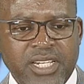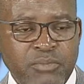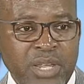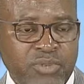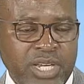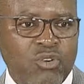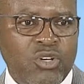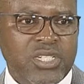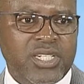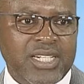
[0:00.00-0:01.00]
may be a
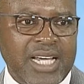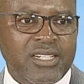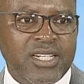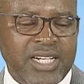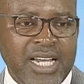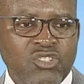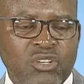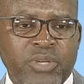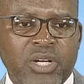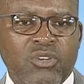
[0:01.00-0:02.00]
cost, it can actually
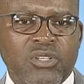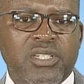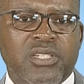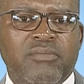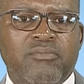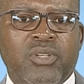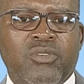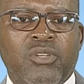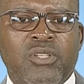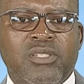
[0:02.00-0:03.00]
be a cost,
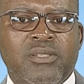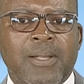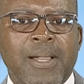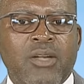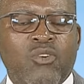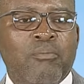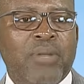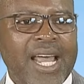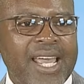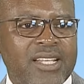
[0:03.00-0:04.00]
because
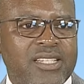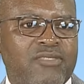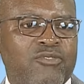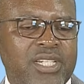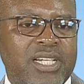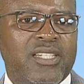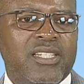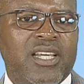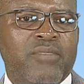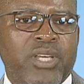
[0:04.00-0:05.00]
compliance for taxes
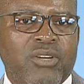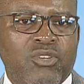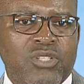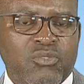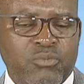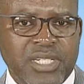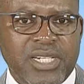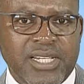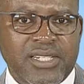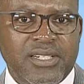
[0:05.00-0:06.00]
can be a cost to
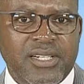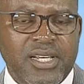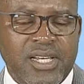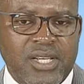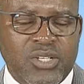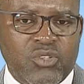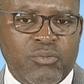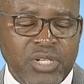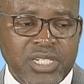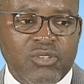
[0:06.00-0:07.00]
business. Mm-hmm. So
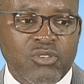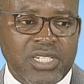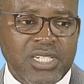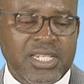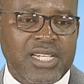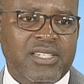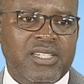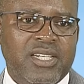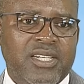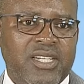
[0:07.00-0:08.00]
policy
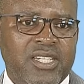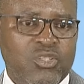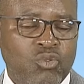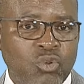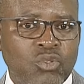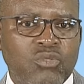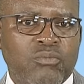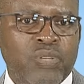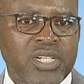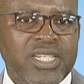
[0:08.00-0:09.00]
consistency is good.
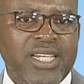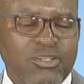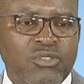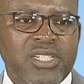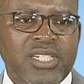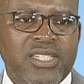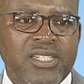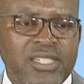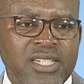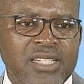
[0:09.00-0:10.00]
Policy
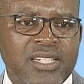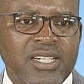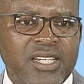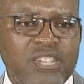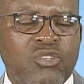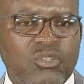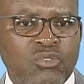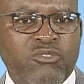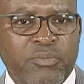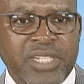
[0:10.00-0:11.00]
inconsistency is not good
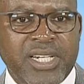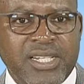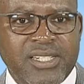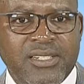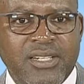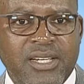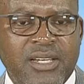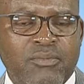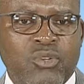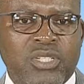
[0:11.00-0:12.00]
for business,
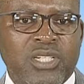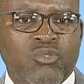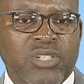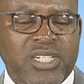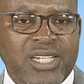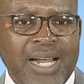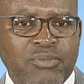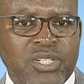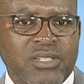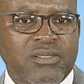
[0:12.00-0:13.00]
because it will
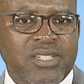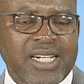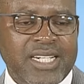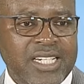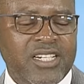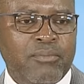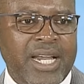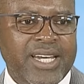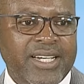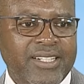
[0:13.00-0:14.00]
disrupt strategic planning.